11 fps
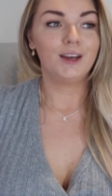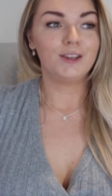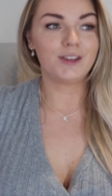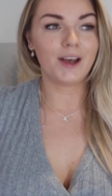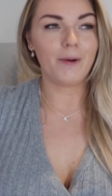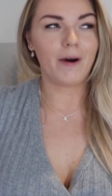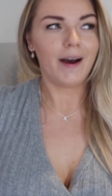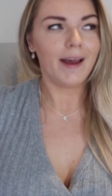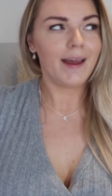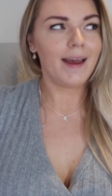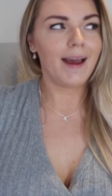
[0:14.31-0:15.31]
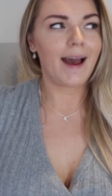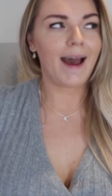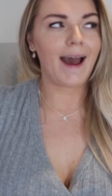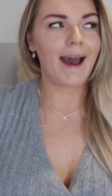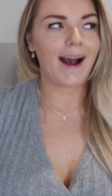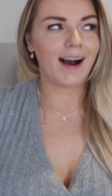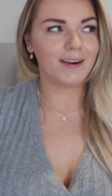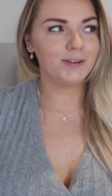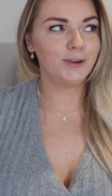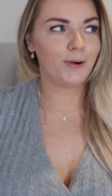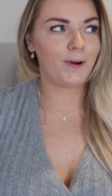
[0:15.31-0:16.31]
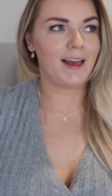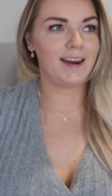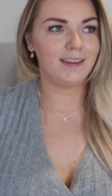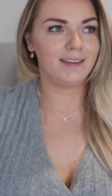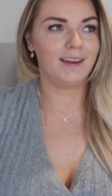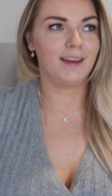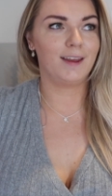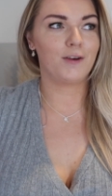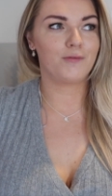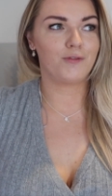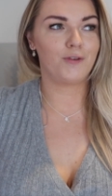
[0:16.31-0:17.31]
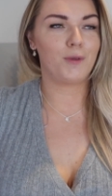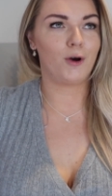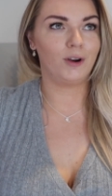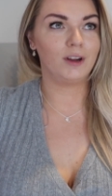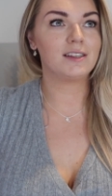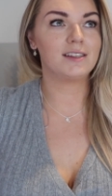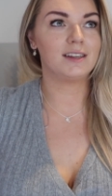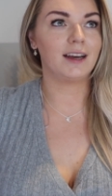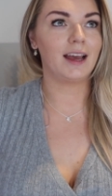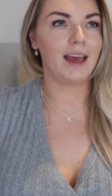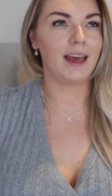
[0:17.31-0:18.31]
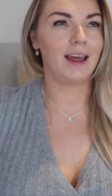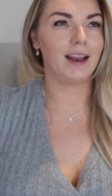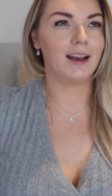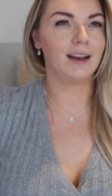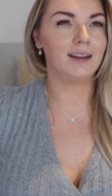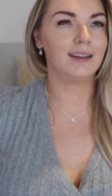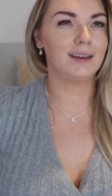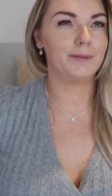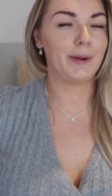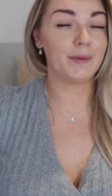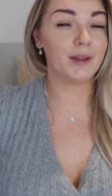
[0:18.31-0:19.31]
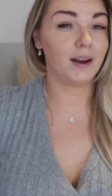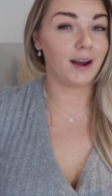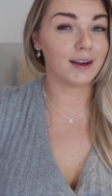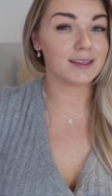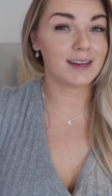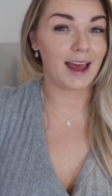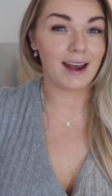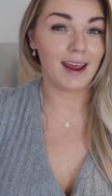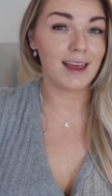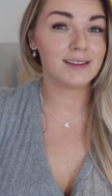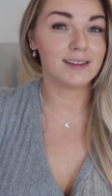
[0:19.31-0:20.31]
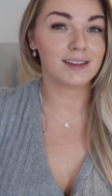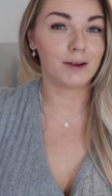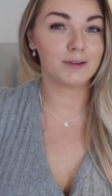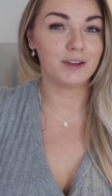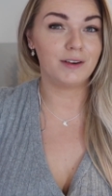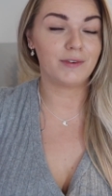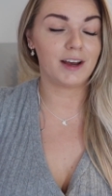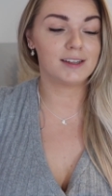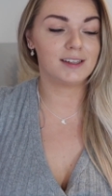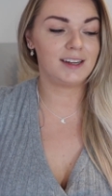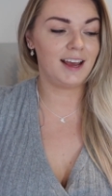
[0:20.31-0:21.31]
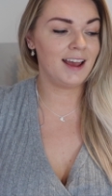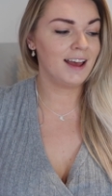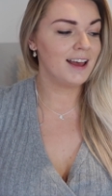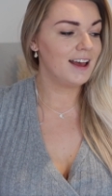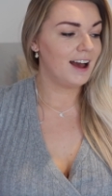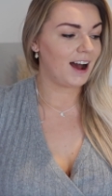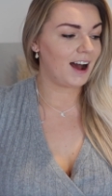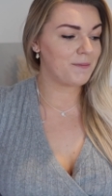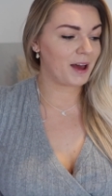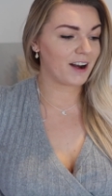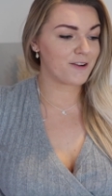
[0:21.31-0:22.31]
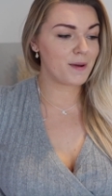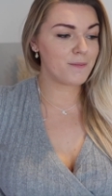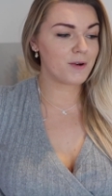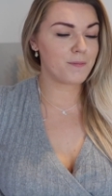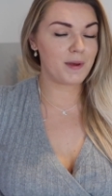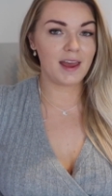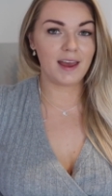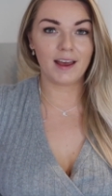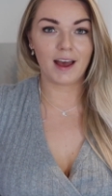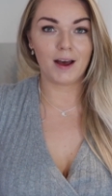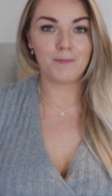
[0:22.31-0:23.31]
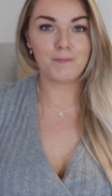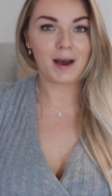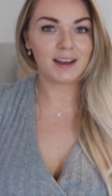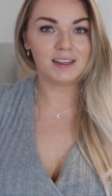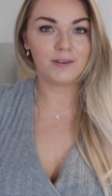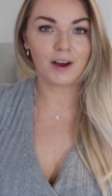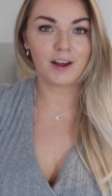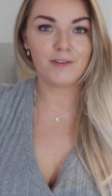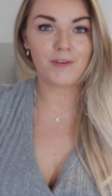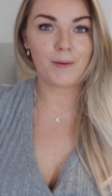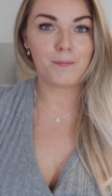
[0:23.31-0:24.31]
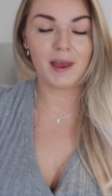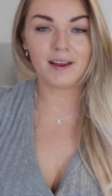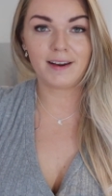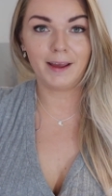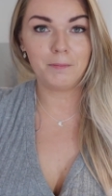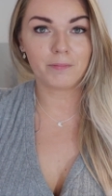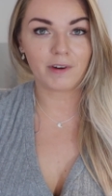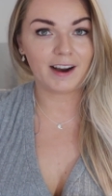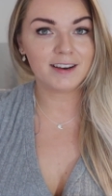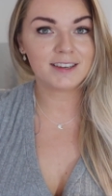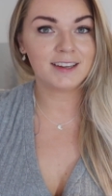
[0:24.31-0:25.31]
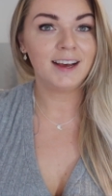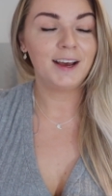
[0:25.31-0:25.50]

So I haven't got anything from Hollister in maybe the last 10 years since I was at university. And I remember it being a massive kind of big name brand